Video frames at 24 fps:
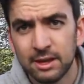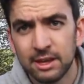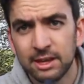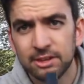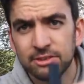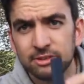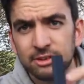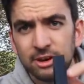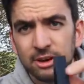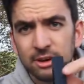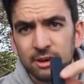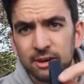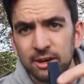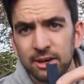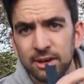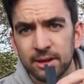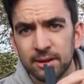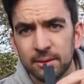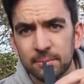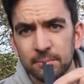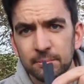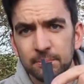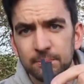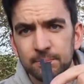it's got
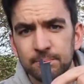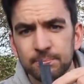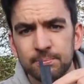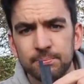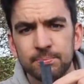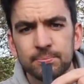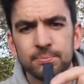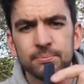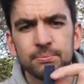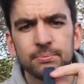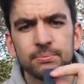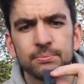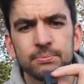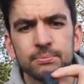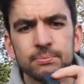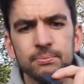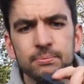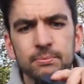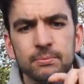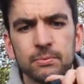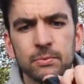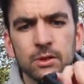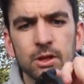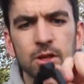um,
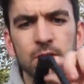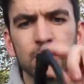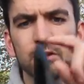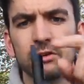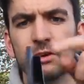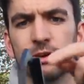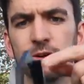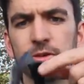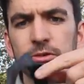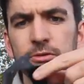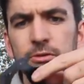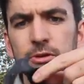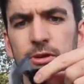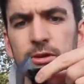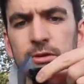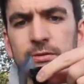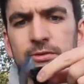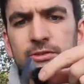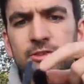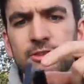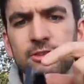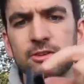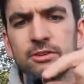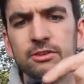little
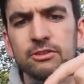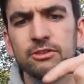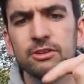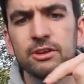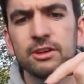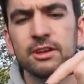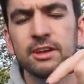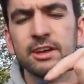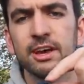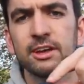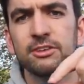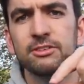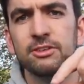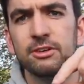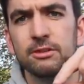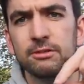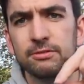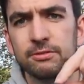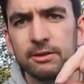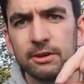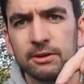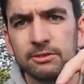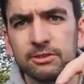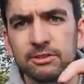grooves, so you can get
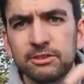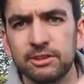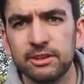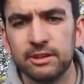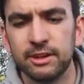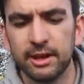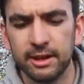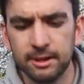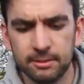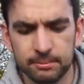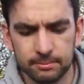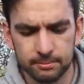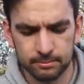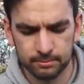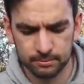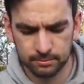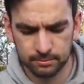two filters in there.